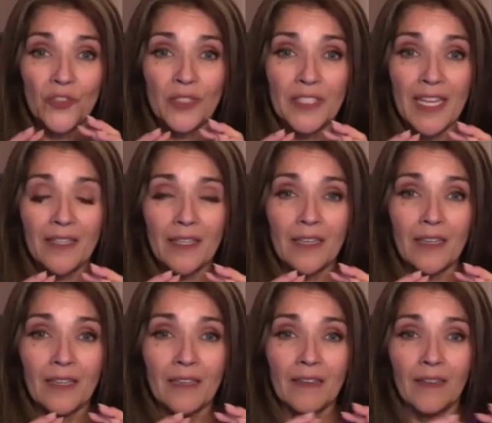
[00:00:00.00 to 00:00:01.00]

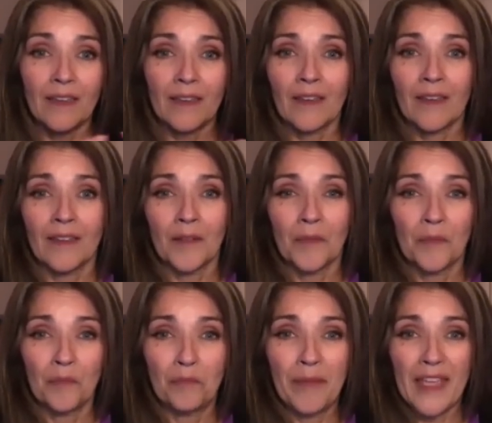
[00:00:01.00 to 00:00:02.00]
taking
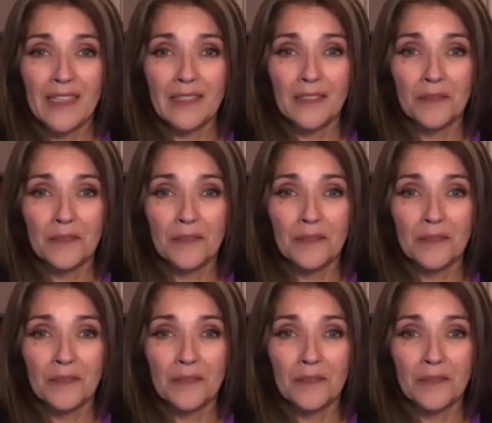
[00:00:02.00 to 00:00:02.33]
base